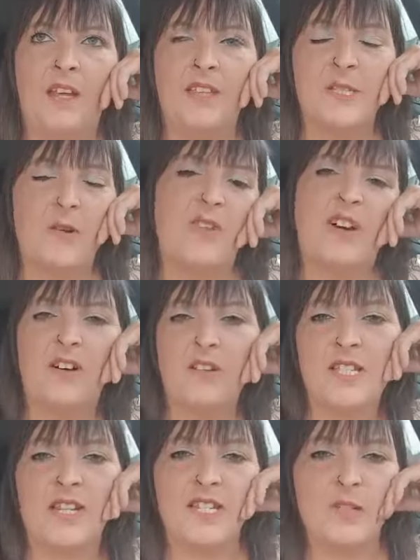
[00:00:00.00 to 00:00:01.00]
So I thought,
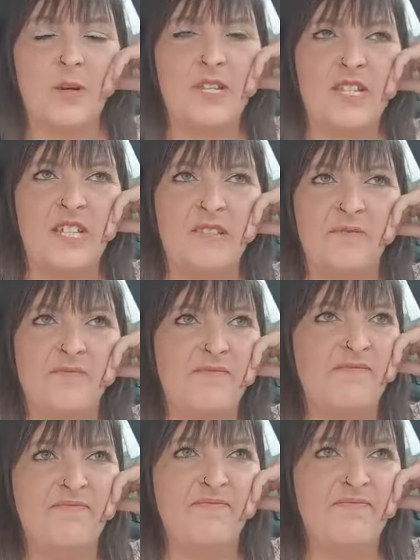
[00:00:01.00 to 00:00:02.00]
oh, size 20.
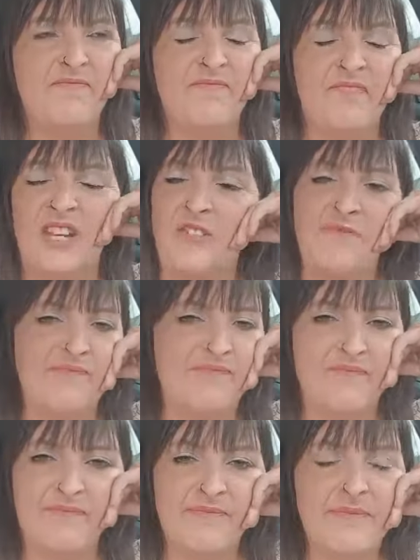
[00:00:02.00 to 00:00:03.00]
No,
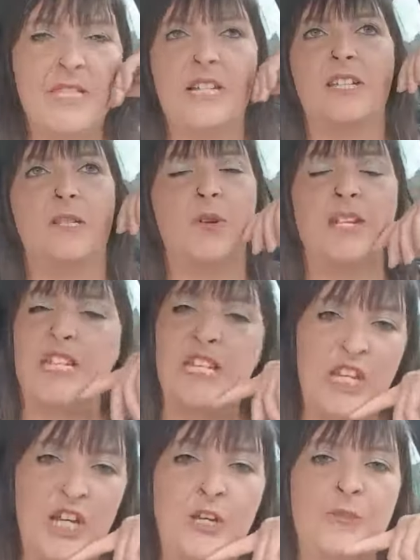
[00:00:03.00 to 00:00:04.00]
size
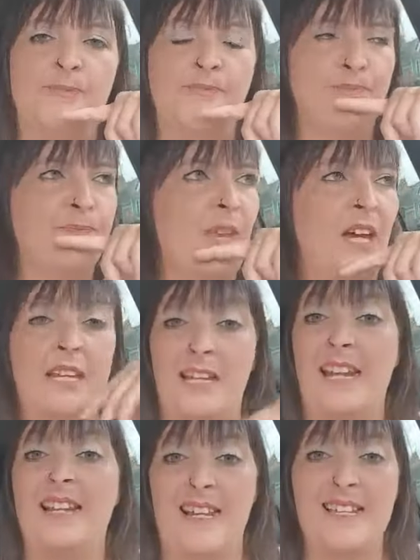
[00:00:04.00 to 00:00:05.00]
22. An
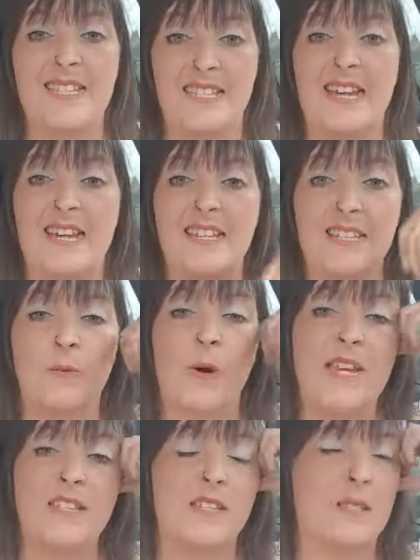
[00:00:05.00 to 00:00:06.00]
elasticated
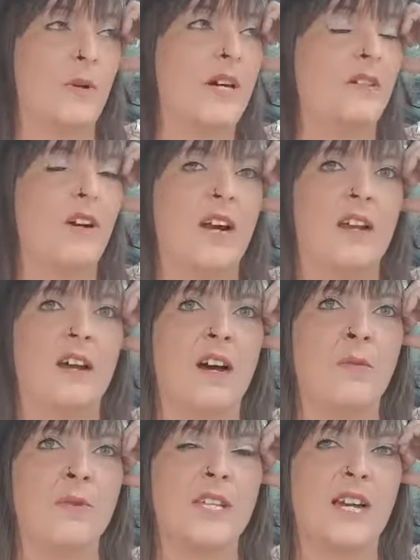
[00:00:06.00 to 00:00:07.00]
waist as well, and
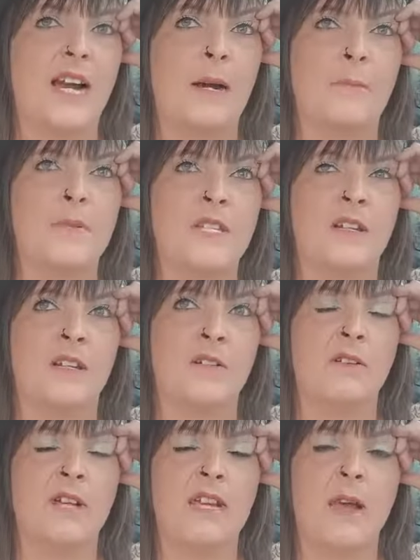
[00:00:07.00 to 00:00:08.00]
I was
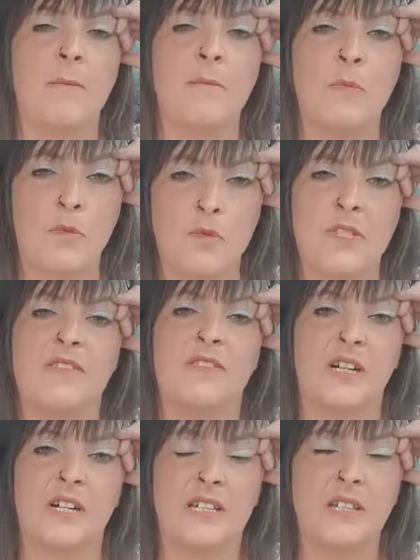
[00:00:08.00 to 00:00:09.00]
absolutely
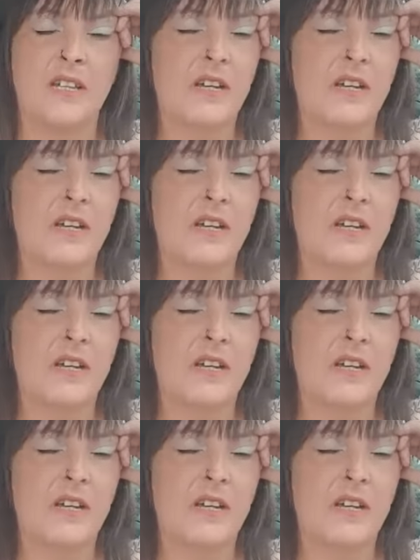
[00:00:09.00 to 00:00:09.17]
mortified.